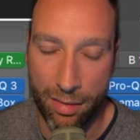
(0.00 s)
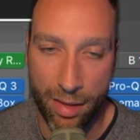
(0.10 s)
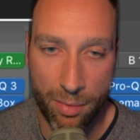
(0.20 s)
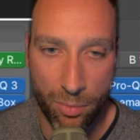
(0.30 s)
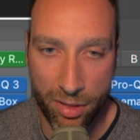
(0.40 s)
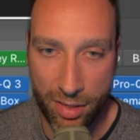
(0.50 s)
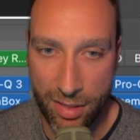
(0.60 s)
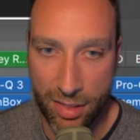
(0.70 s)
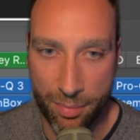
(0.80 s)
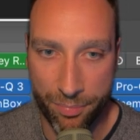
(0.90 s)
And with
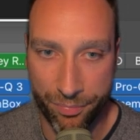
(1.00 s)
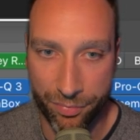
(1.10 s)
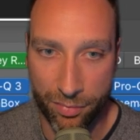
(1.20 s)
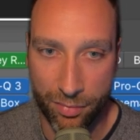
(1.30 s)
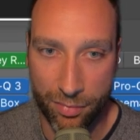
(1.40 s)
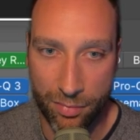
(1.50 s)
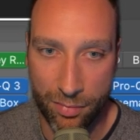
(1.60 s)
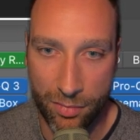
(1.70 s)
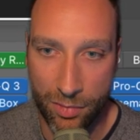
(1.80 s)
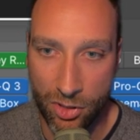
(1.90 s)
these
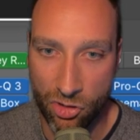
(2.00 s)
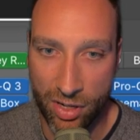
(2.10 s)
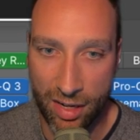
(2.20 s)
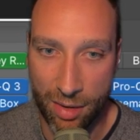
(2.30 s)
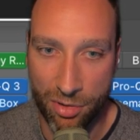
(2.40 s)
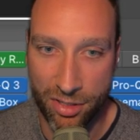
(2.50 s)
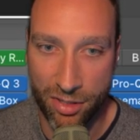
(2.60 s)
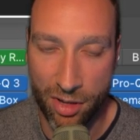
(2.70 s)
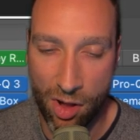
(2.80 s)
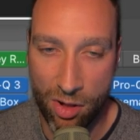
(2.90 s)
string libraries,
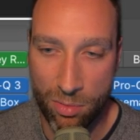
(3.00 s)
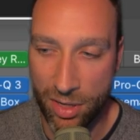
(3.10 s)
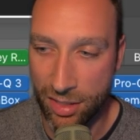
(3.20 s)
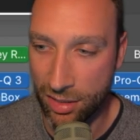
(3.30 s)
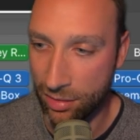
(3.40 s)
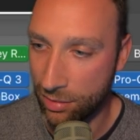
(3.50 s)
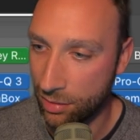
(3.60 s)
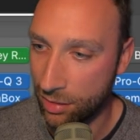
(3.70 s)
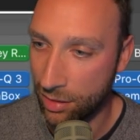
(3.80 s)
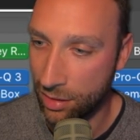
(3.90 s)
there's always
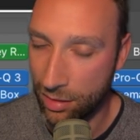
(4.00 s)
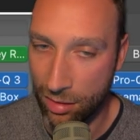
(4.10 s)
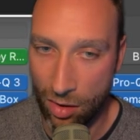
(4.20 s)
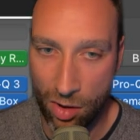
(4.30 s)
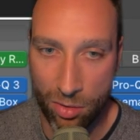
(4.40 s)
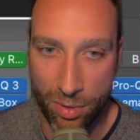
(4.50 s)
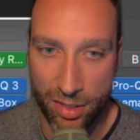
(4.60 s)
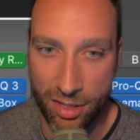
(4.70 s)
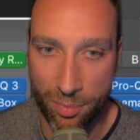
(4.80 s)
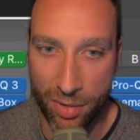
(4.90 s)

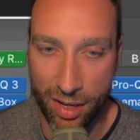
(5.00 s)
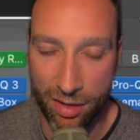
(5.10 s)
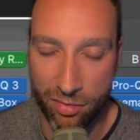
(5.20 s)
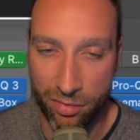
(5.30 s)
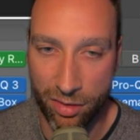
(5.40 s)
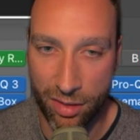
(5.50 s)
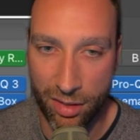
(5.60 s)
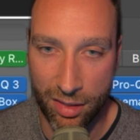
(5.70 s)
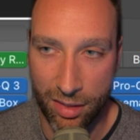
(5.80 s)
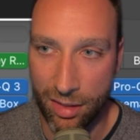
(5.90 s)
some kind of
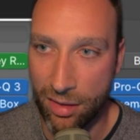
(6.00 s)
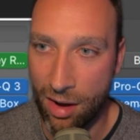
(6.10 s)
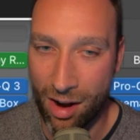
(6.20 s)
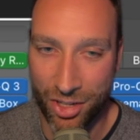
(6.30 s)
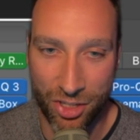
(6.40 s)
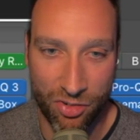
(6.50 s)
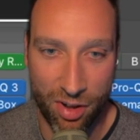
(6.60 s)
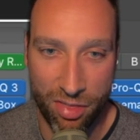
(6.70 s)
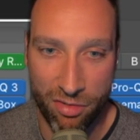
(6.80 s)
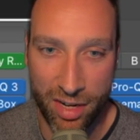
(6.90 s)
harshness
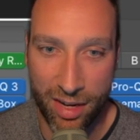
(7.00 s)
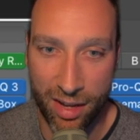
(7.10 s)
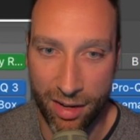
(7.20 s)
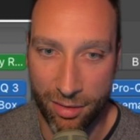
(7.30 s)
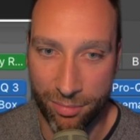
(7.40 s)
around 3K.